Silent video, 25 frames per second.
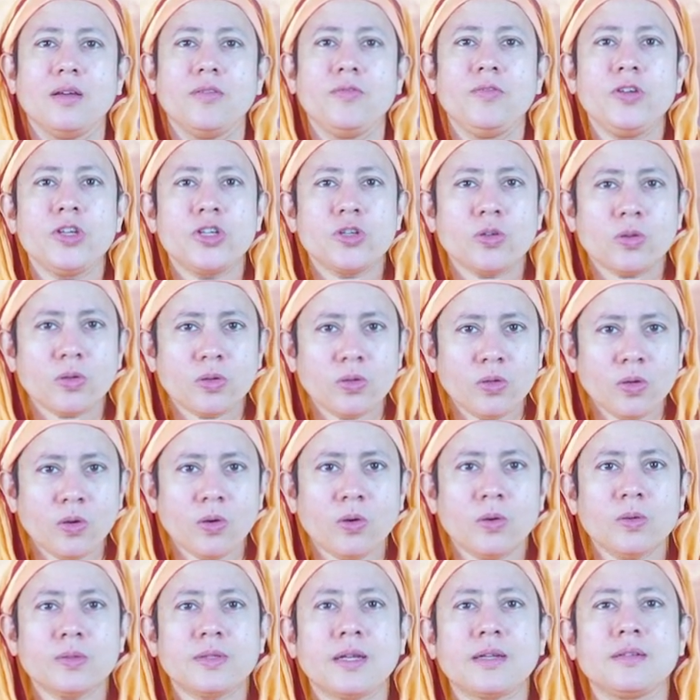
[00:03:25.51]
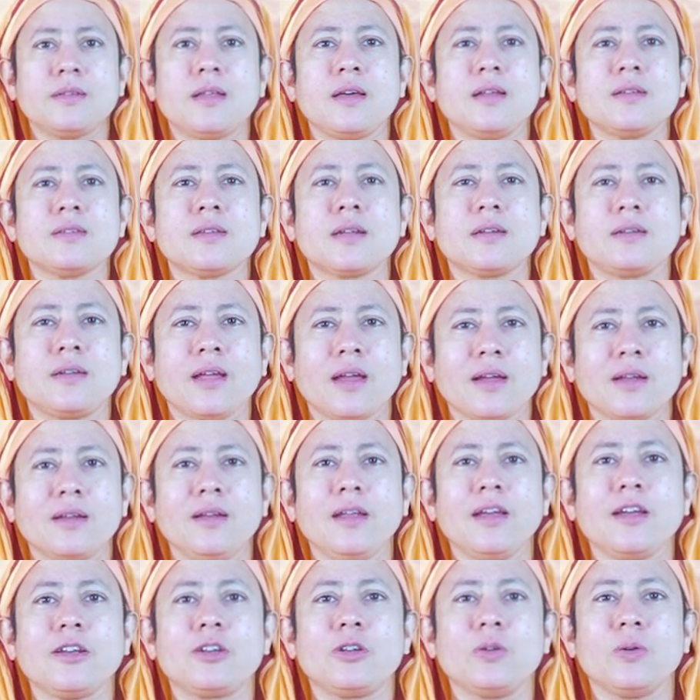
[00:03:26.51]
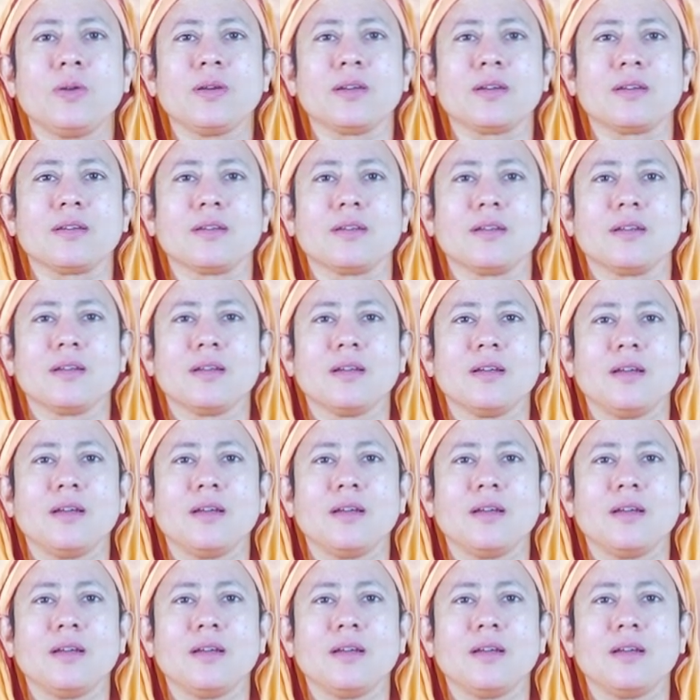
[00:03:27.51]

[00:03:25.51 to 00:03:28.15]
We should know that there is a technique to it.